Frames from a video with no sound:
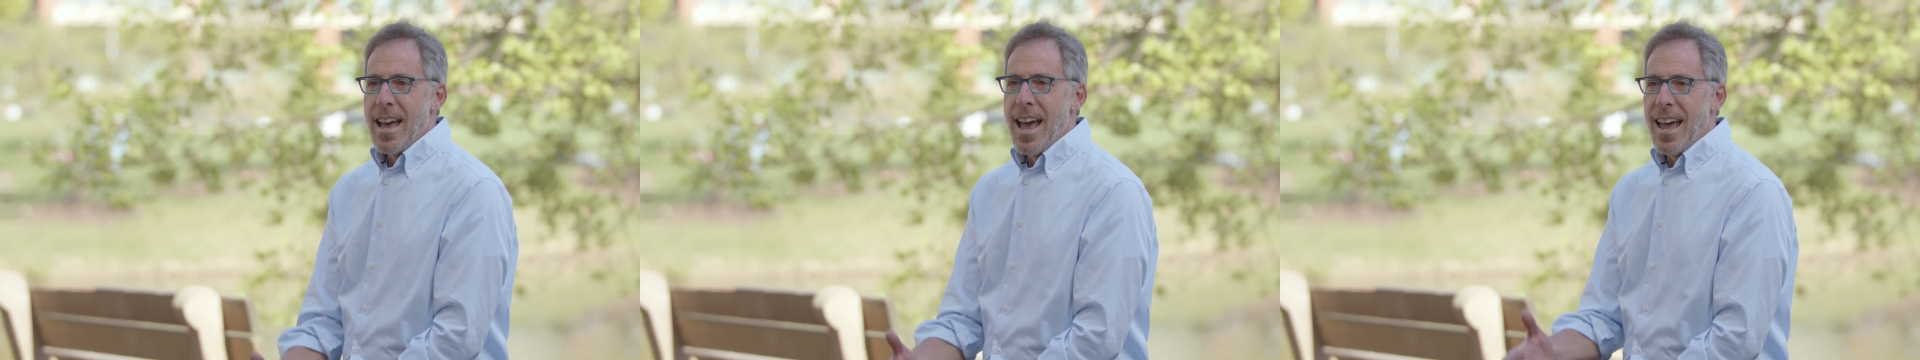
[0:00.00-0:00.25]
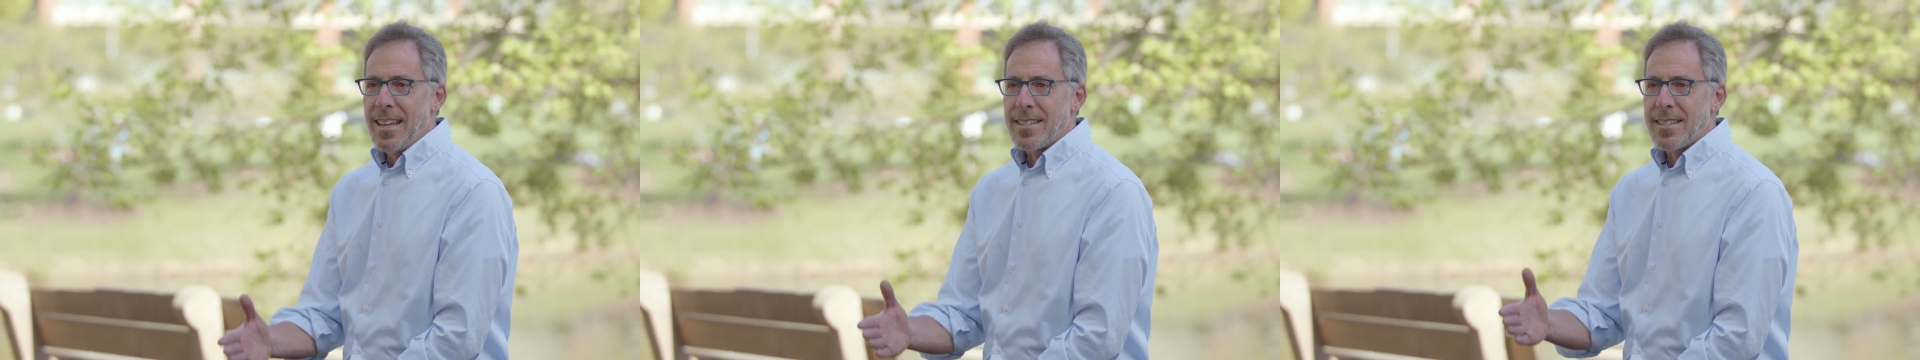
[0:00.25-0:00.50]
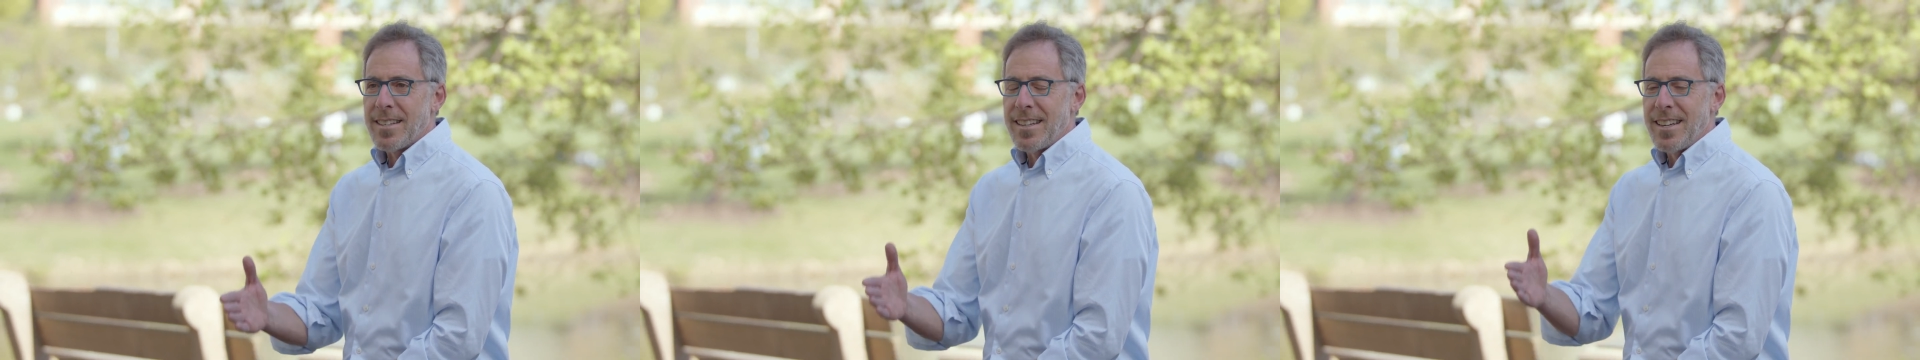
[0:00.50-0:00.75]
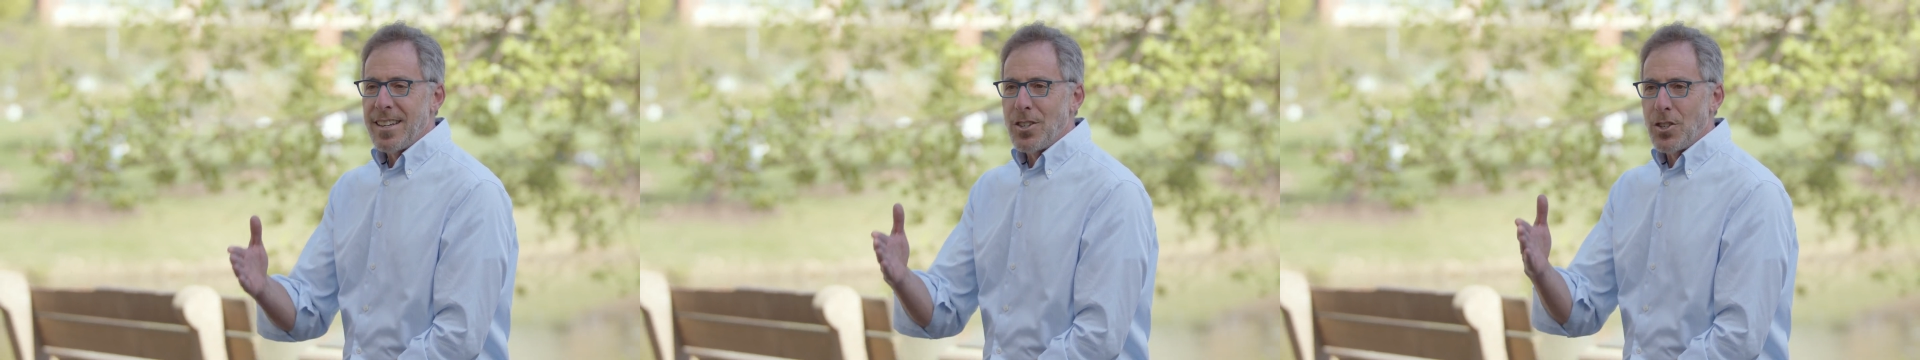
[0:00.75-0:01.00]
has
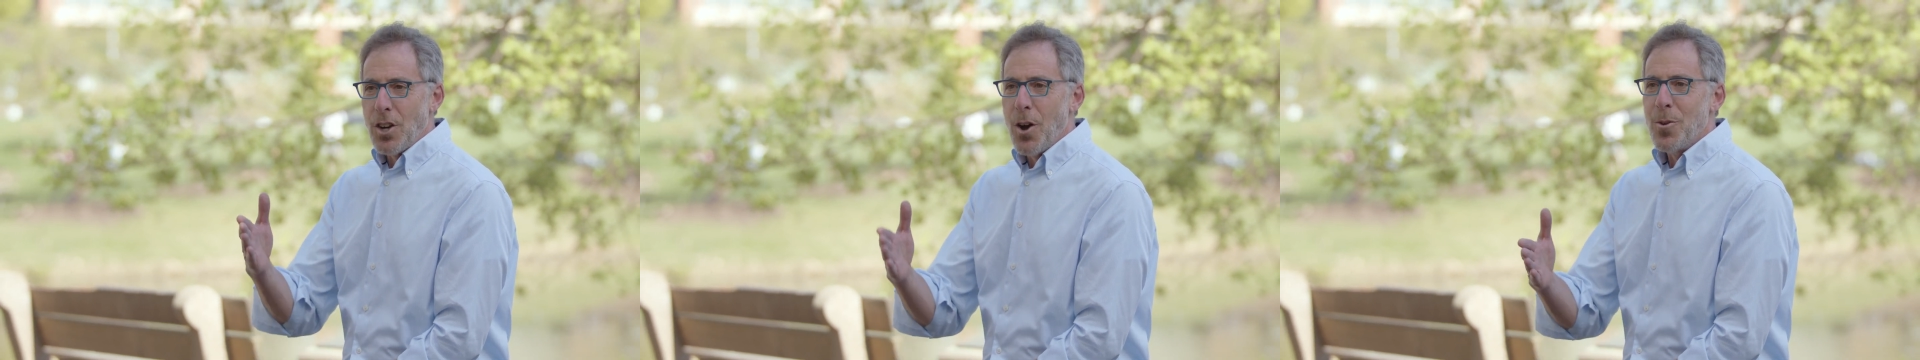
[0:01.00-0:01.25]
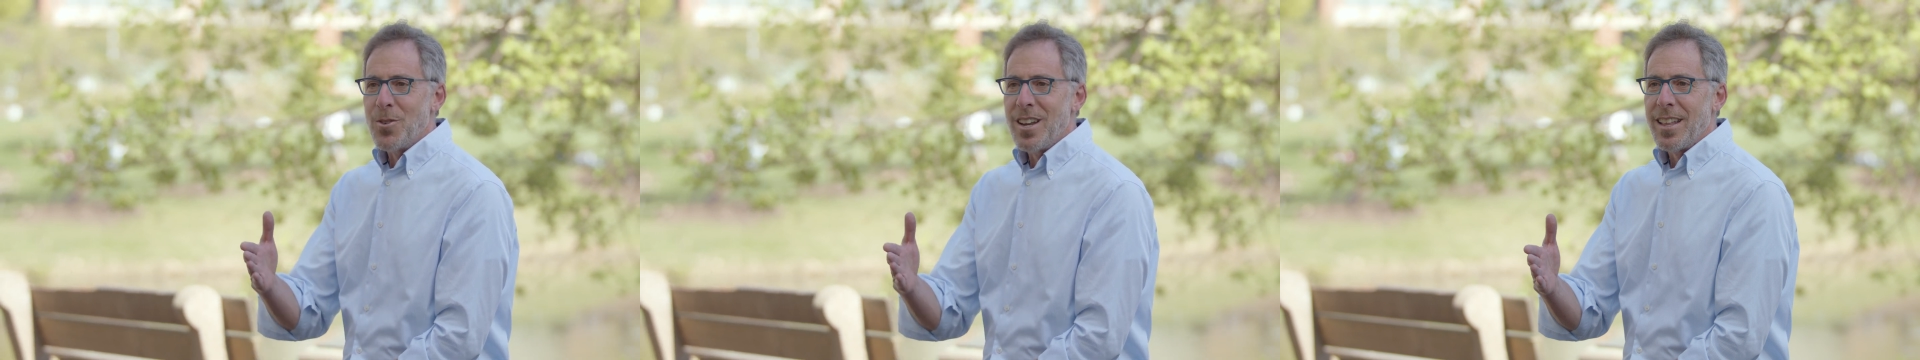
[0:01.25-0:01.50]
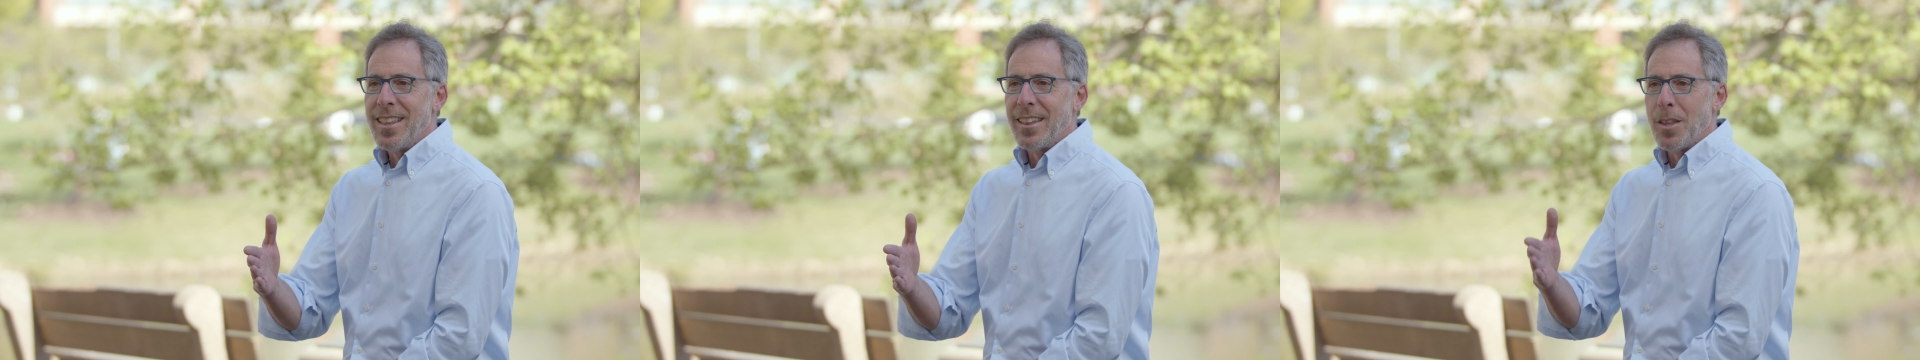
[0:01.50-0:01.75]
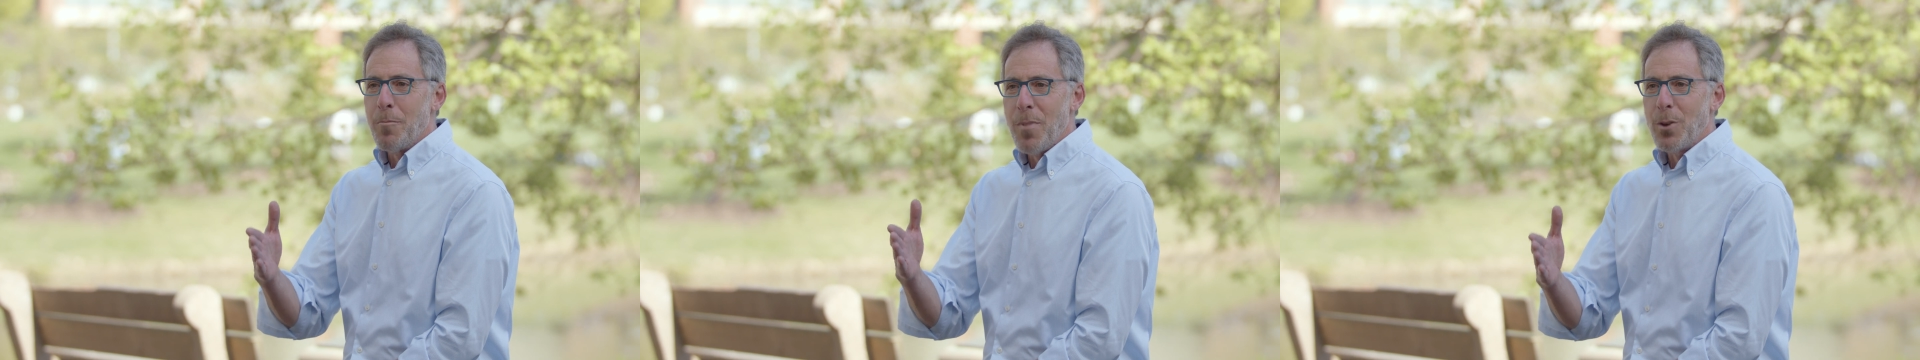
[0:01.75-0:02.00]
shown
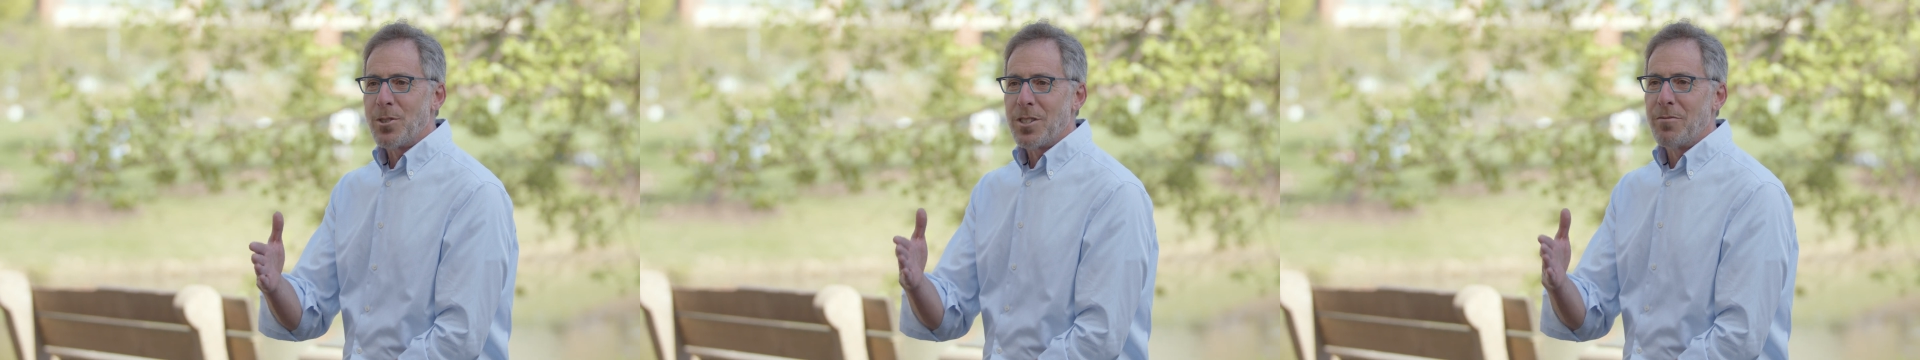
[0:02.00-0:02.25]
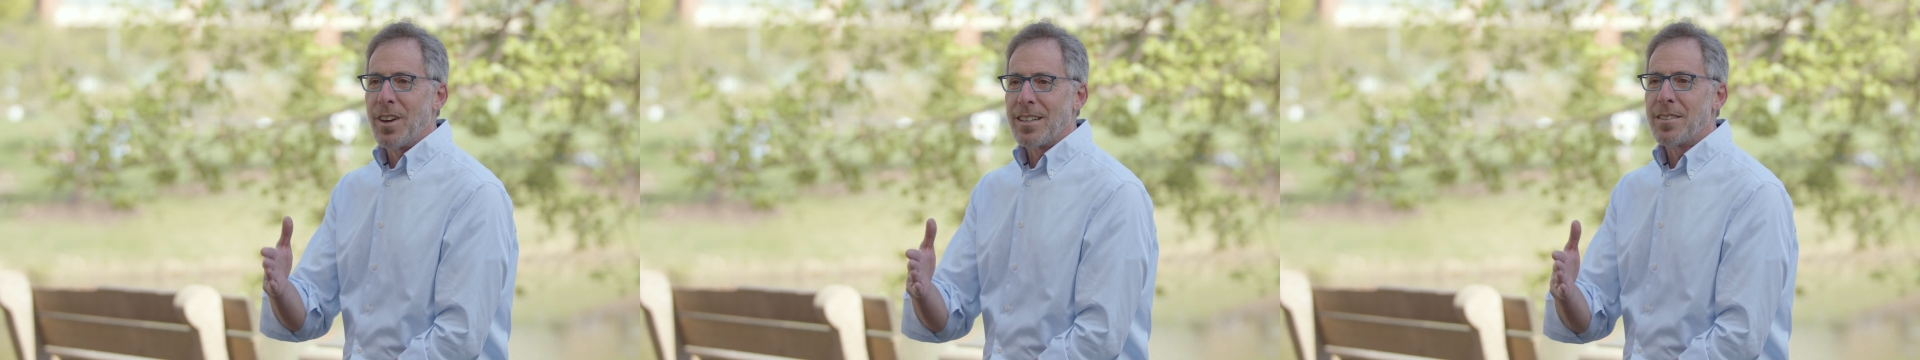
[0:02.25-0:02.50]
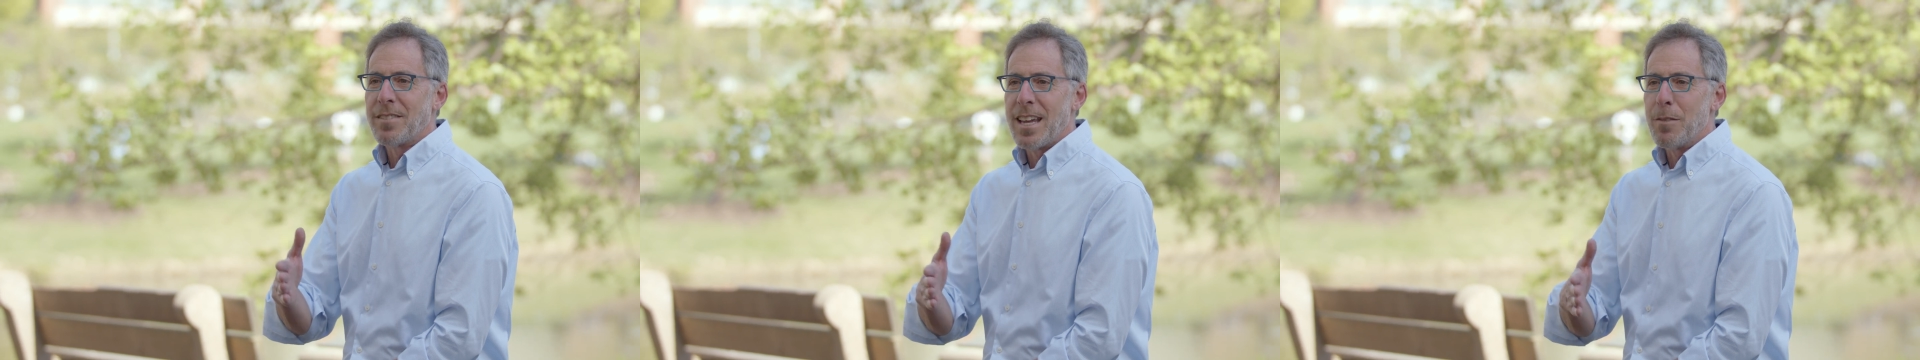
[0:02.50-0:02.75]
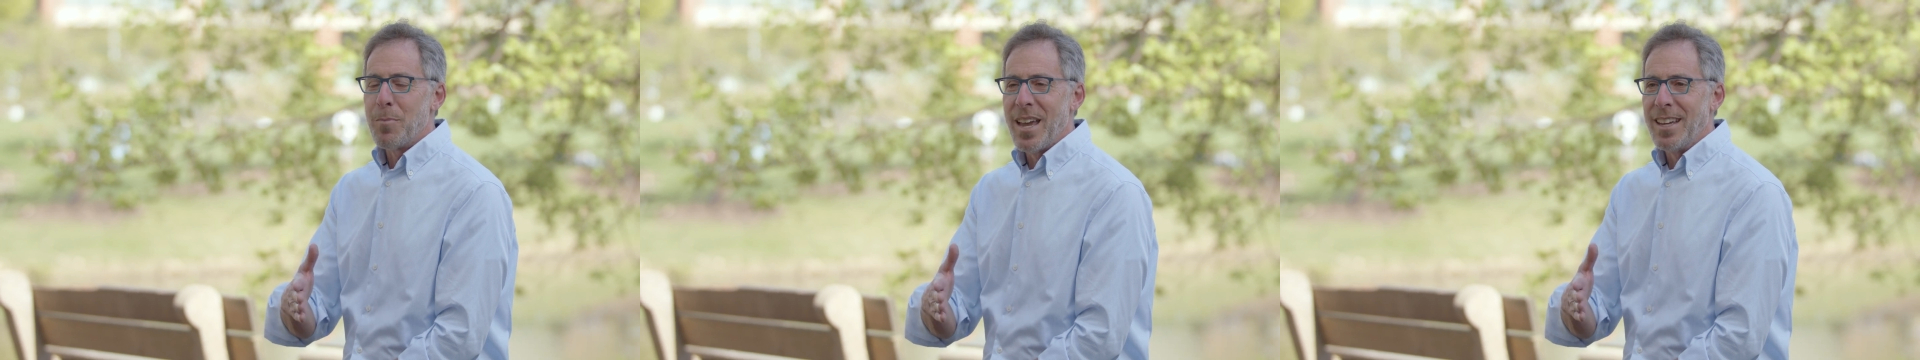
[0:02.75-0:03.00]
that the most effective
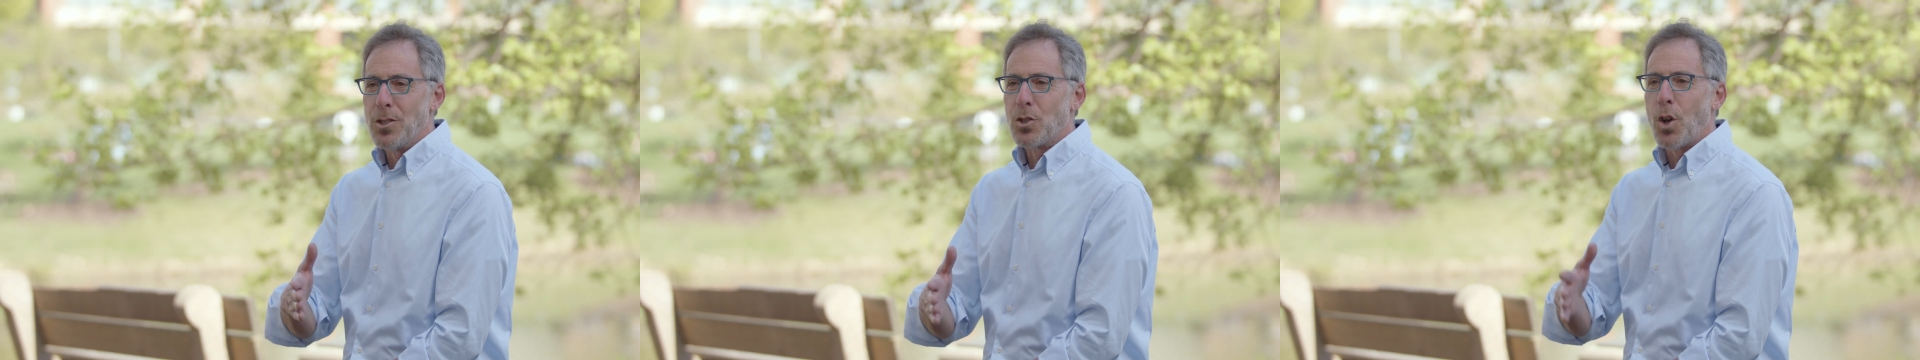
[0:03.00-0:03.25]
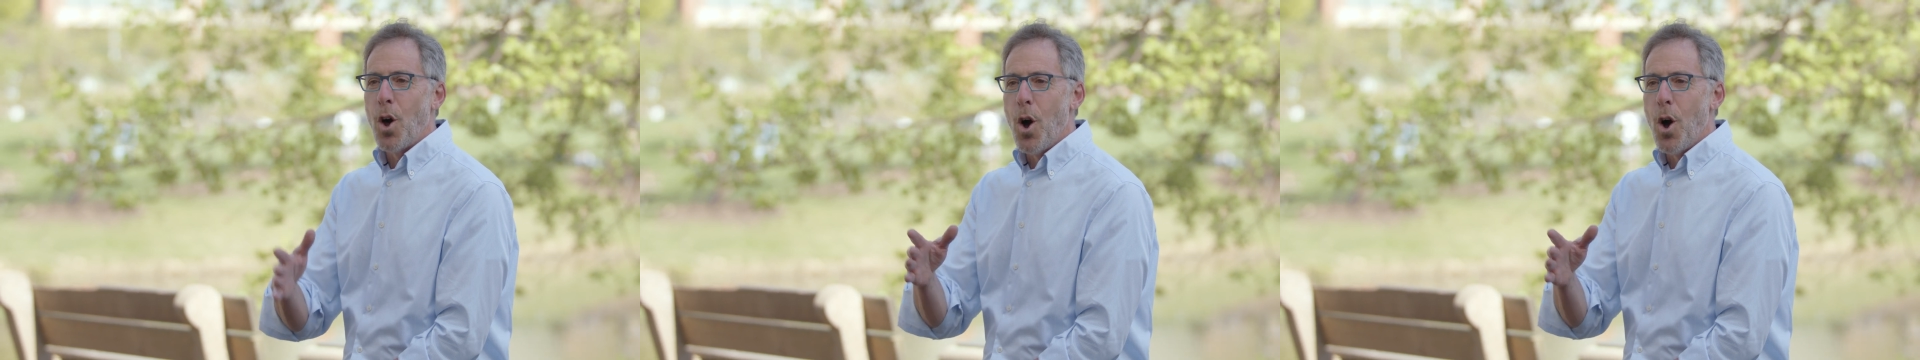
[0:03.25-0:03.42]
campaigns